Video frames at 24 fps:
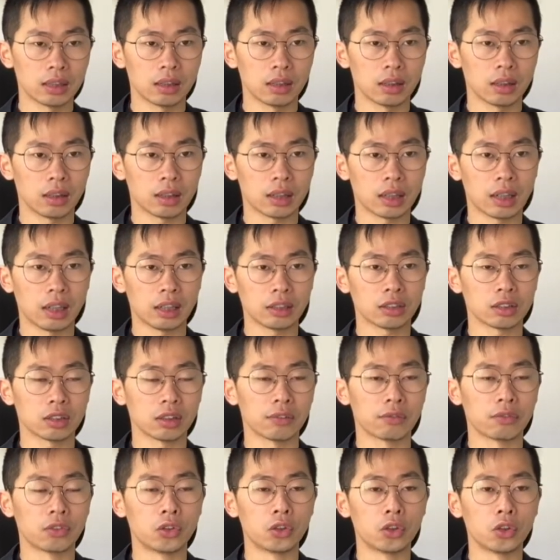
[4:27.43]
A glass of
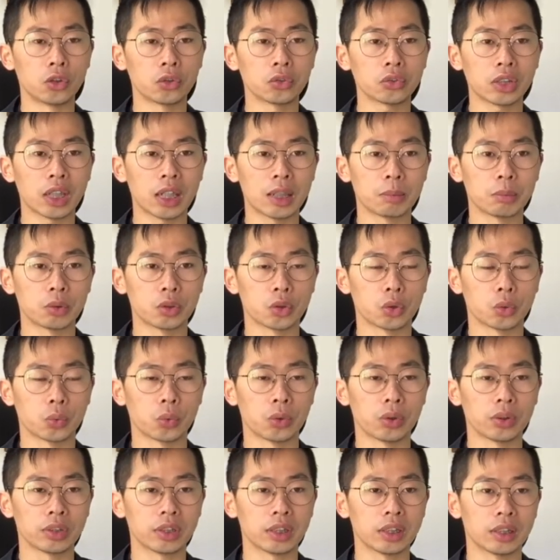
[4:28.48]
room temperature
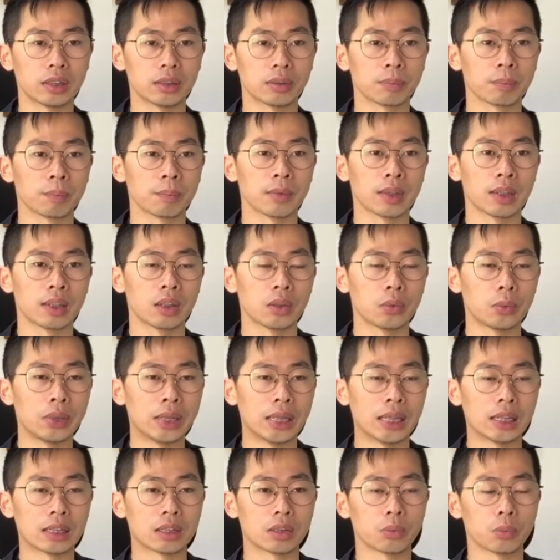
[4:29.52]
water, we
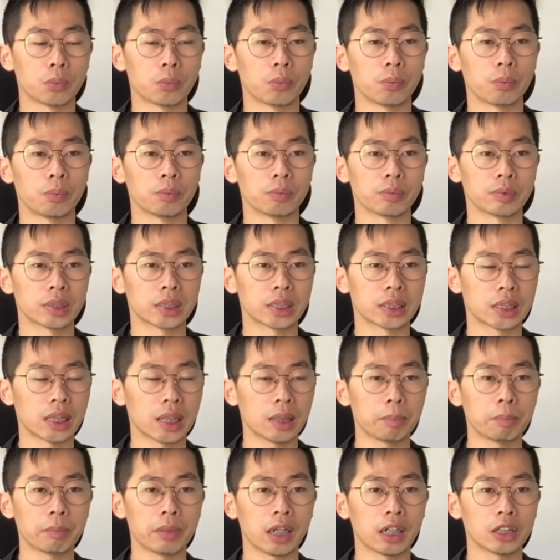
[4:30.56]
add
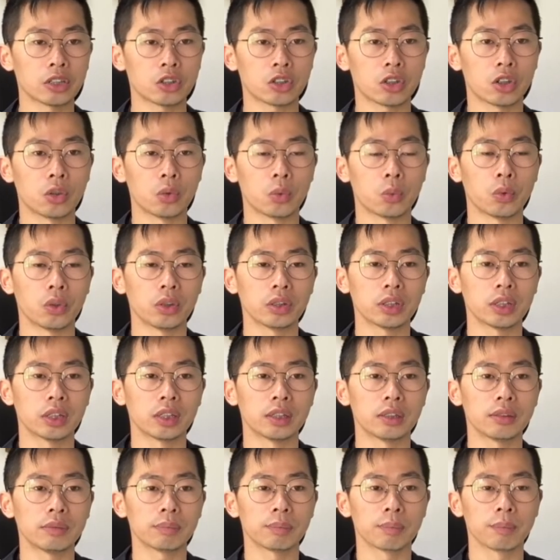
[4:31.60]
some ice cold water.
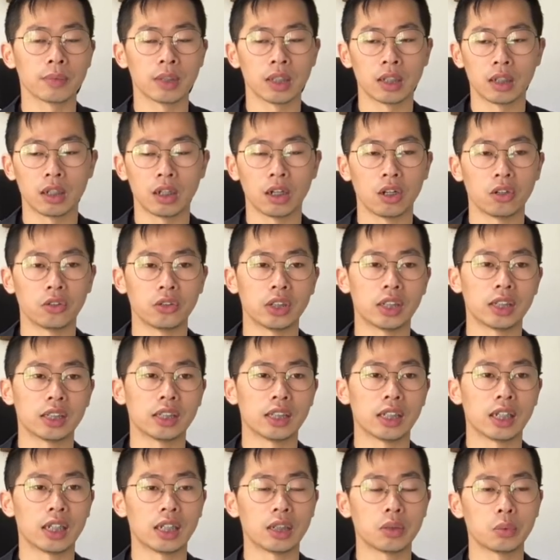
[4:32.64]
On the other
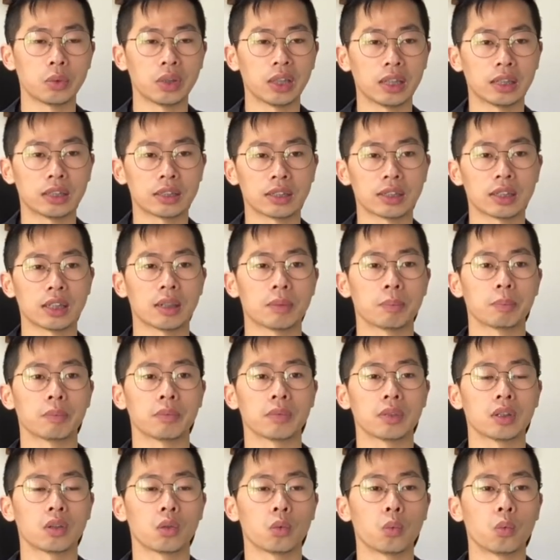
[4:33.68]
hand, we add some
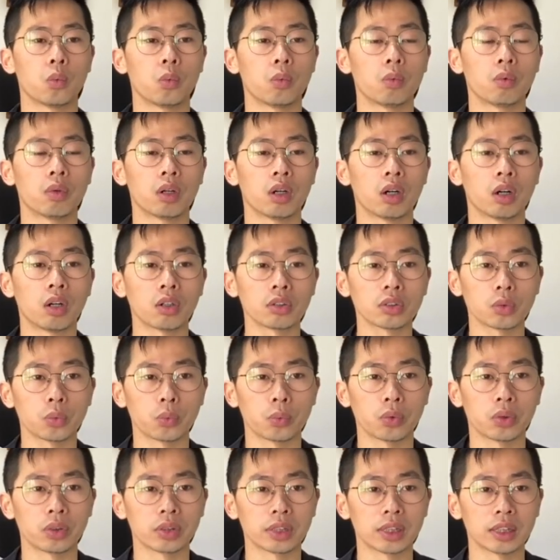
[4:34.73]
hot
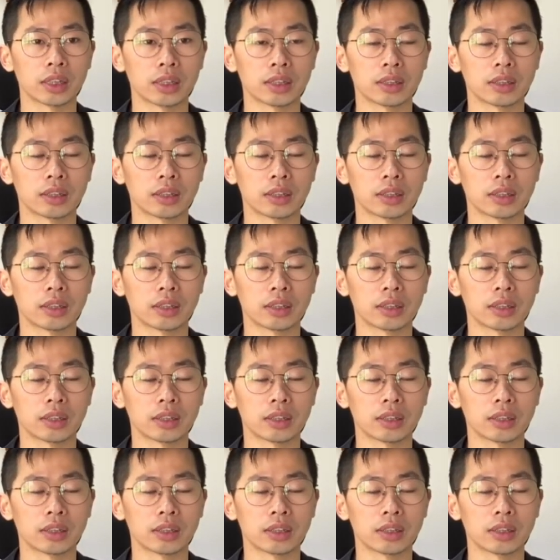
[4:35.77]
water.